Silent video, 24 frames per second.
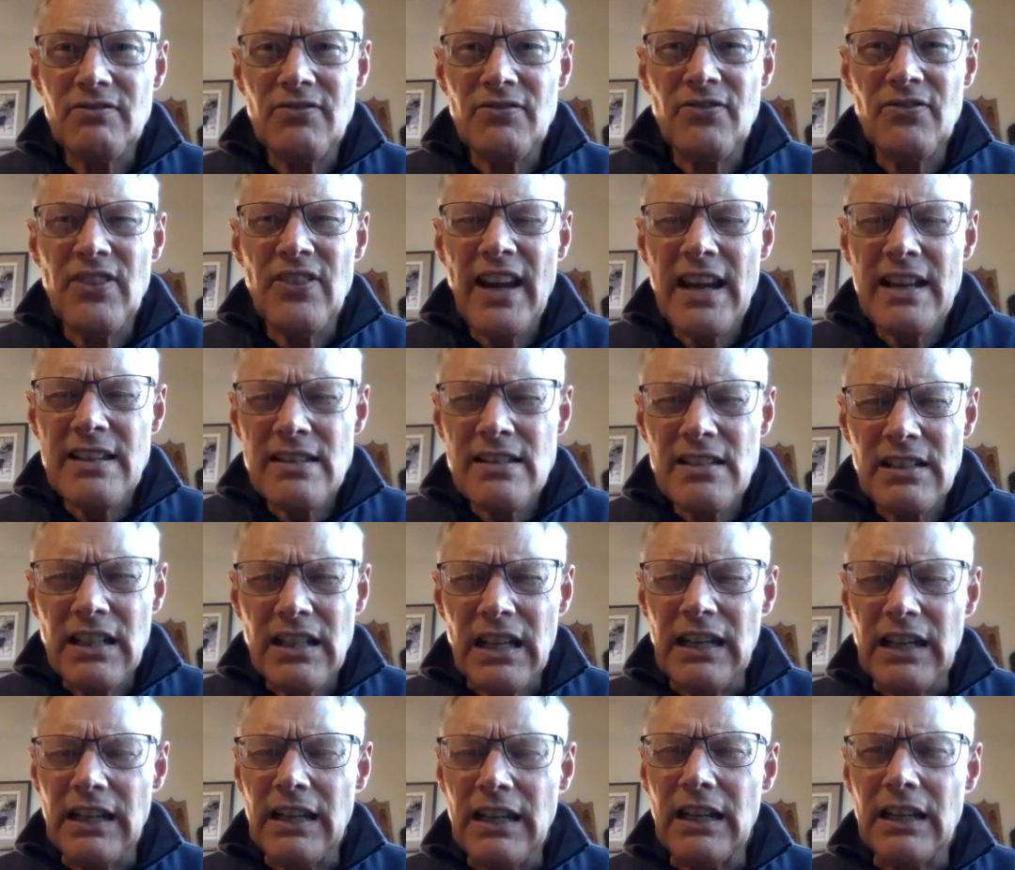
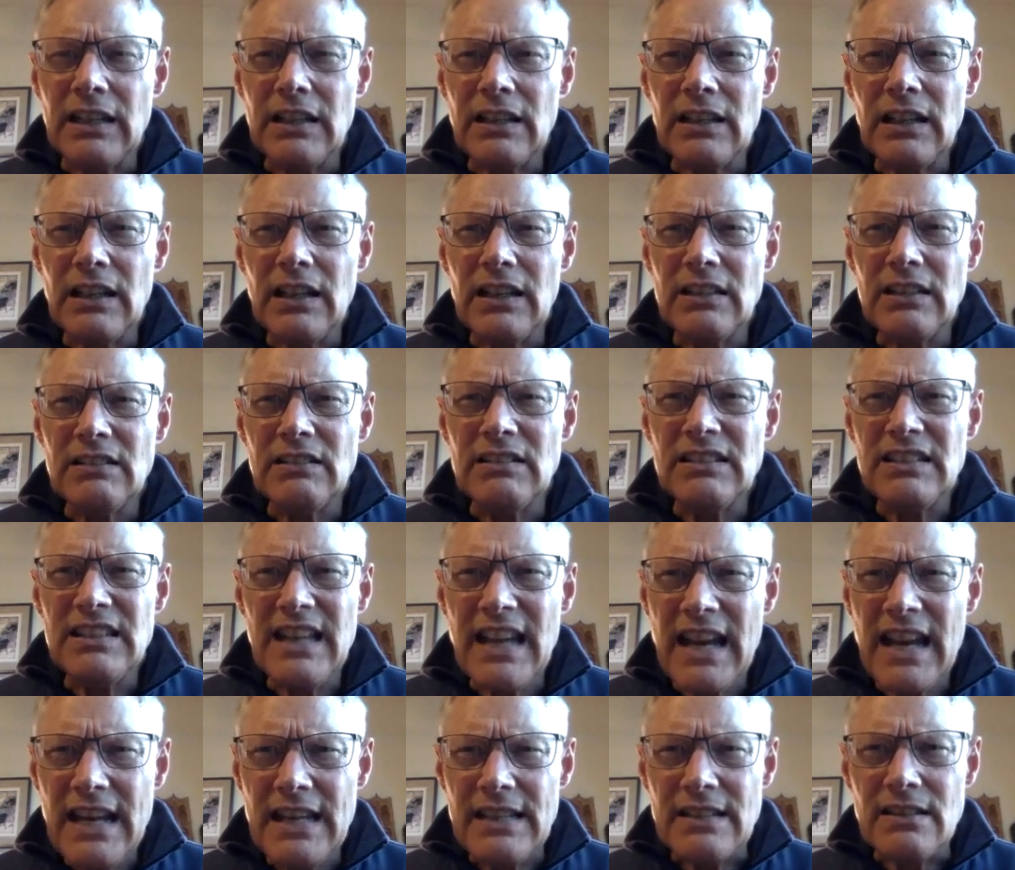fascinating and
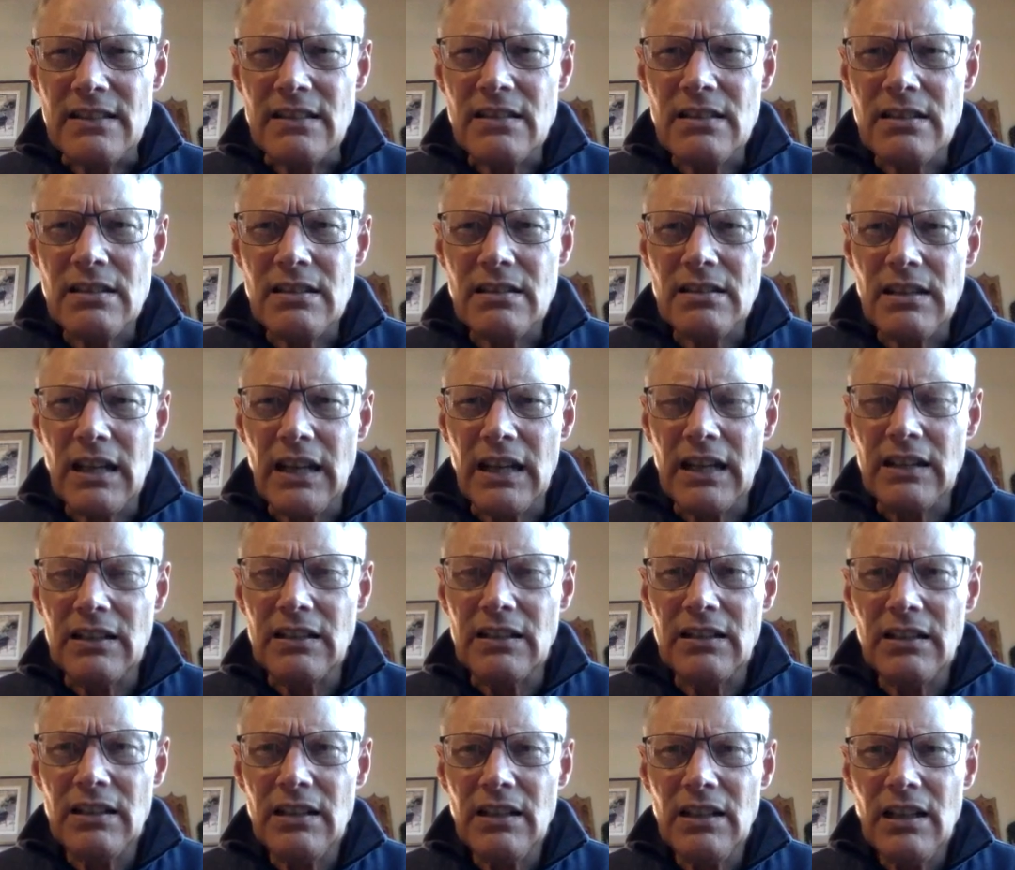dense and